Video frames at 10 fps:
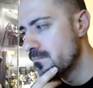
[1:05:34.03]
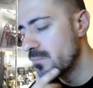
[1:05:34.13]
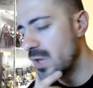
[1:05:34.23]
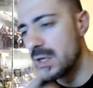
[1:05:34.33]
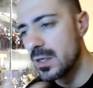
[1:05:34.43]

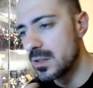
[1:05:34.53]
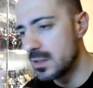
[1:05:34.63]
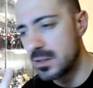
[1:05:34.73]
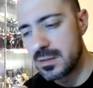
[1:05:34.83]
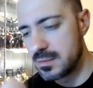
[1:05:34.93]

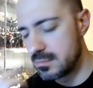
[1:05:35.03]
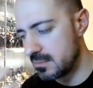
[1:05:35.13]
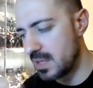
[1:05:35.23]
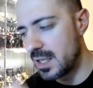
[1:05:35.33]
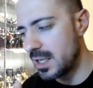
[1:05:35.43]

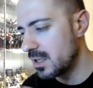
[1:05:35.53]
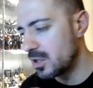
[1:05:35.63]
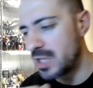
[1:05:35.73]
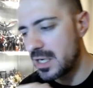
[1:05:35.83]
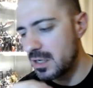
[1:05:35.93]

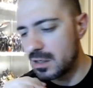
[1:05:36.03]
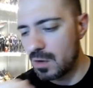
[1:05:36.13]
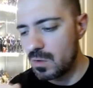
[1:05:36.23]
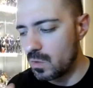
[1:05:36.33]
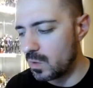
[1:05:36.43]
They could
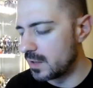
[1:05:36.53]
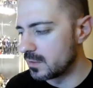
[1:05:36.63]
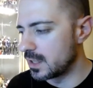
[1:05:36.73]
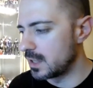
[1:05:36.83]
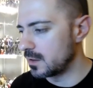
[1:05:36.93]
go all in
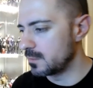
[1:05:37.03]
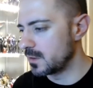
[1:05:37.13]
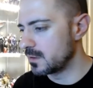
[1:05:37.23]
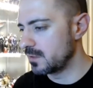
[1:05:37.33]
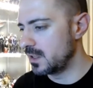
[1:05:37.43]
on that line,
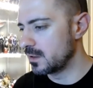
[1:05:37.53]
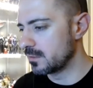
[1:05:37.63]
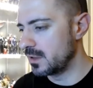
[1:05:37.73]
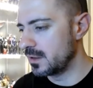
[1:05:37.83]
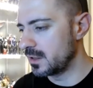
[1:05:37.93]
man. I
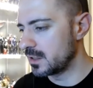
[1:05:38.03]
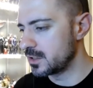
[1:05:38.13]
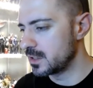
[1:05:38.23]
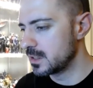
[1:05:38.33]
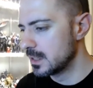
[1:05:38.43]
really think they
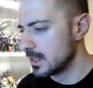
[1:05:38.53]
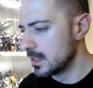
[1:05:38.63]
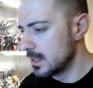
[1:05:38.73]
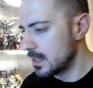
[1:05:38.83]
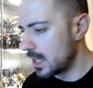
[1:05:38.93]
should.
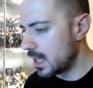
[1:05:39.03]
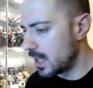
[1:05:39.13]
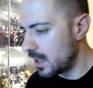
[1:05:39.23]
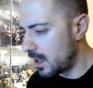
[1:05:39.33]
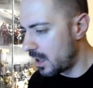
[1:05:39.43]

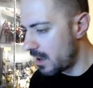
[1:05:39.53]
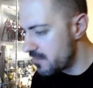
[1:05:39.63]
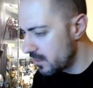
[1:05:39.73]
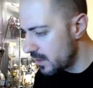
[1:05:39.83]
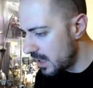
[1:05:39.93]
I
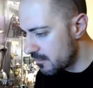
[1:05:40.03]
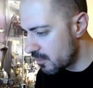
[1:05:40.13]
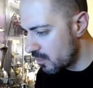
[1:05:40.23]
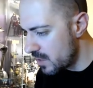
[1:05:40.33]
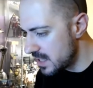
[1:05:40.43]
feel that they have
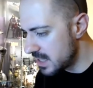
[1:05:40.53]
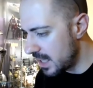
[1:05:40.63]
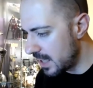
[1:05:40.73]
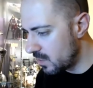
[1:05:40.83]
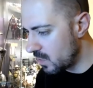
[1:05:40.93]
already
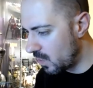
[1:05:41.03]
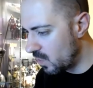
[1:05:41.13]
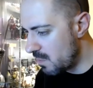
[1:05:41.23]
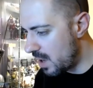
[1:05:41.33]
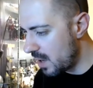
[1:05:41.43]
tackled all
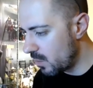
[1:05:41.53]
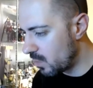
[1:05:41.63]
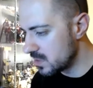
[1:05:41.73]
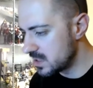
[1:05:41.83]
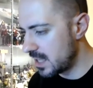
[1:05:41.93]
my
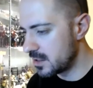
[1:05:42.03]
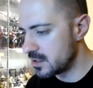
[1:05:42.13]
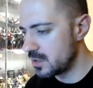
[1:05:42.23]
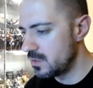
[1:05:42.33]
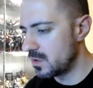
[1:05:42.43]
wants out the
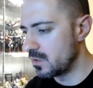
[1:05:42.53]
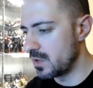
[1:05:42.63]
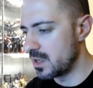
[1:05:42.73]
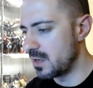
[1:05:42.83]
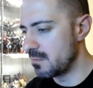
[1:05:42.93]
toon line
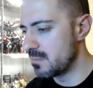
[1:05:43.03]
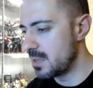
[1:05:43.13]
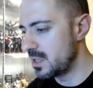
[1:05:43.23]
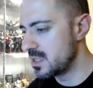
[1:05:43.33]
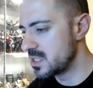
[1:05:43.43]
already.
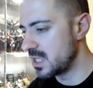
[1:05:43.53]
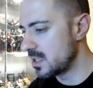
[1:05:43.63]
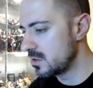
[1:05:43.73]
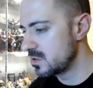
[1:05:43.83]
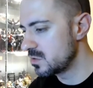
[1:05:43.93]
Maybe the
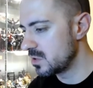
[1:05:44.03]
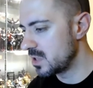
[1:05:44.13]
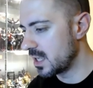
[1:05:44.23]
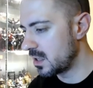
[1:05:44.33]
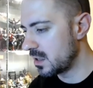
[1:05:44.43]
Xenos with
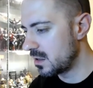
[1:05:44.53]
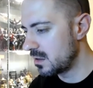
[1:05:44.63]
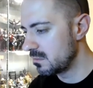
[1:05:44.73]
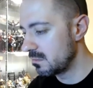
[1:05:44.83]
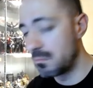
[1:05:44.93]
their
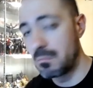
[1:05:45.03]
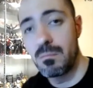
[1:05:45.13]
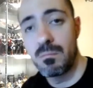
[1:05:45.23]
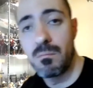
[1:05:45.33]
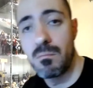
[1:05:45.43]
car.
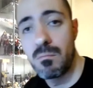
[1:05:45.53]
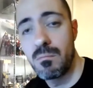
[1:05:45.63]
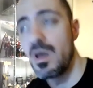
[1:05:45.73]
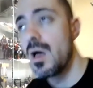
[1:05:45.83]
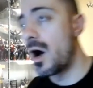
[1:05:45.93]

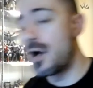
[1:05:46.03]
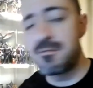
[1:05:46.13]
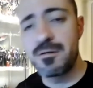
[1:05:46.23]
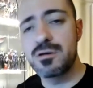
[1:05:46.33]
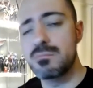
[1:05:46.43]
I
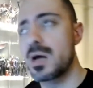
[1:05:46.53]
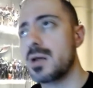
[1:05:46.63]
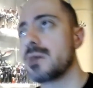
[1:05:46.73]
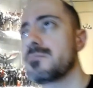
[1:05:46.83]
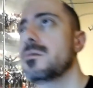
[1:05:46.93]
feel you,
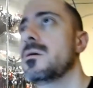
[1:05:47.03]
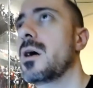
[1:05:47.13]
man. I feel you.